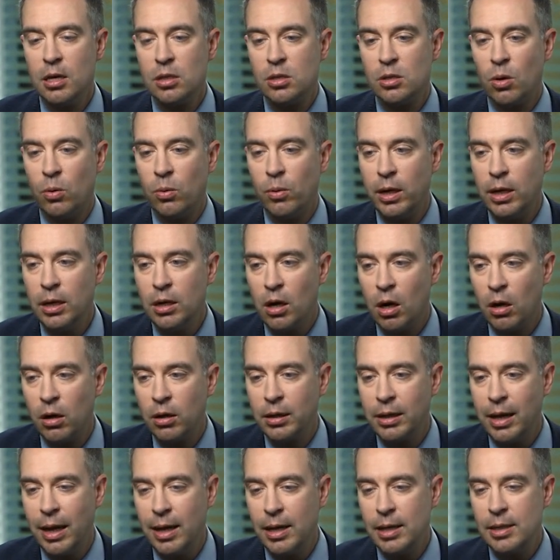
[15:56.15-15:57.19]
So in
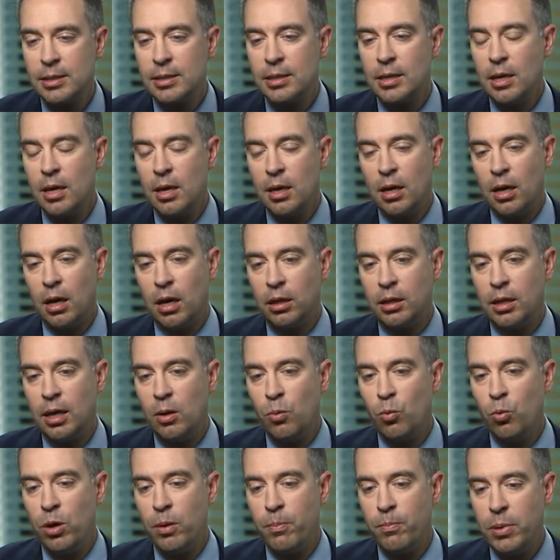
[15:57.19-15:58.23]
our case,
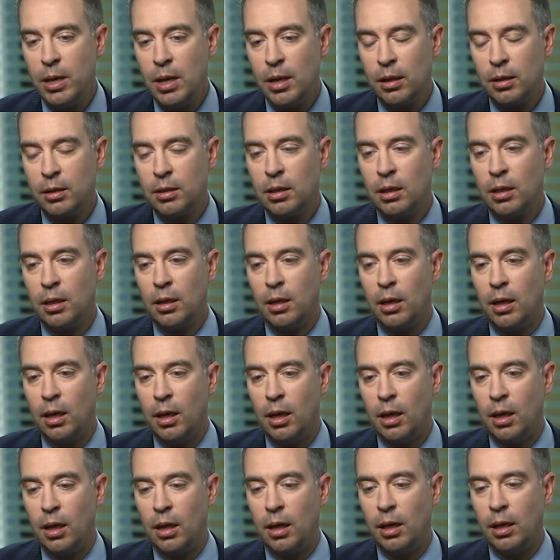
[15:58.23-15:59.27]
okay, we built
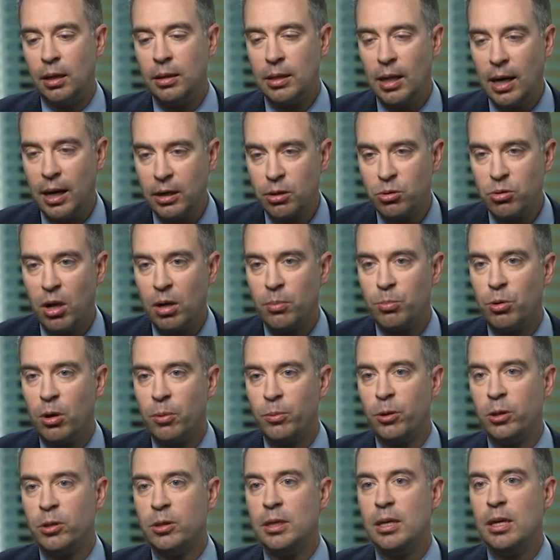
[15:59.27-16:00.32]
intellectual
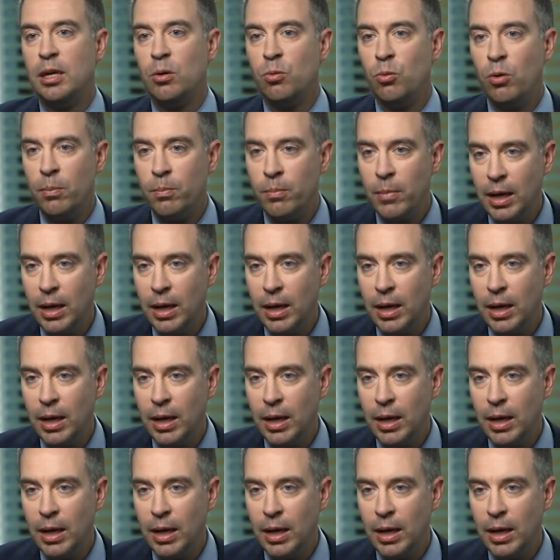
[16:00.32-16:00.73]
property, we